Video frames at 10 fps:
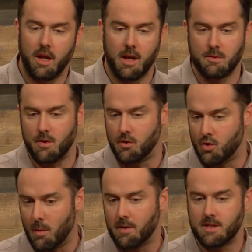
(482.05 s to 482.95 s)
it comes to our
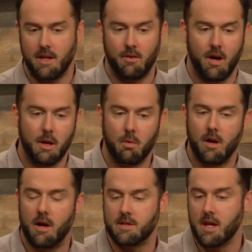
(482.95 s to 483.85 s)
drop-in center or anywhere
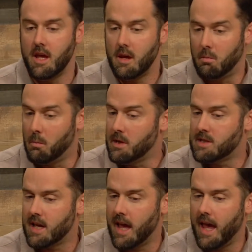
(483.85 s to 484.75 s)
else, when we
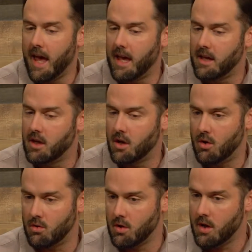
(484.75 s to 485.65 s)
say, hey, you
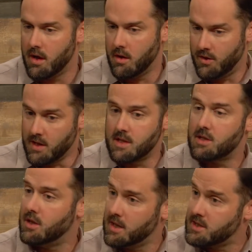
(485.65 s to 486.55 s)
know, this
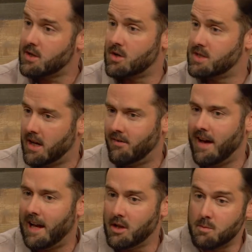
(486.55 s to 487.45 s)
is our set of
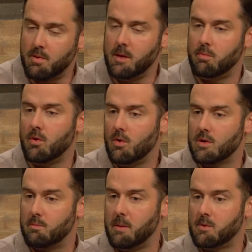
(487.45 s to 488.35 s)
values,
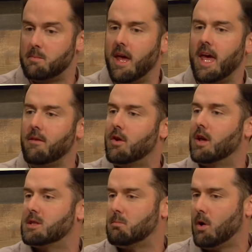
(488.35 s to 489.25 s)
people's behavior
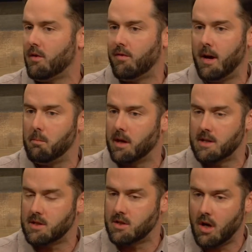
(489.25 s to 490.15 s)
gets modified
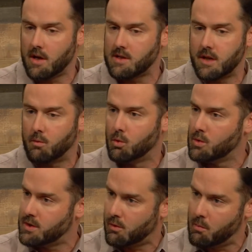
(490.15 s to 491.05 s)
because it's not a set of
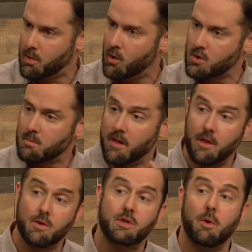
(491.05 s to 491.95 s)
rules that are imposed by
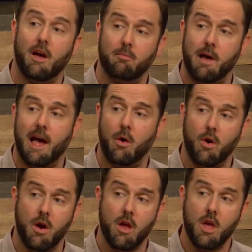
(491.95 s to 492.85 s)
those who have power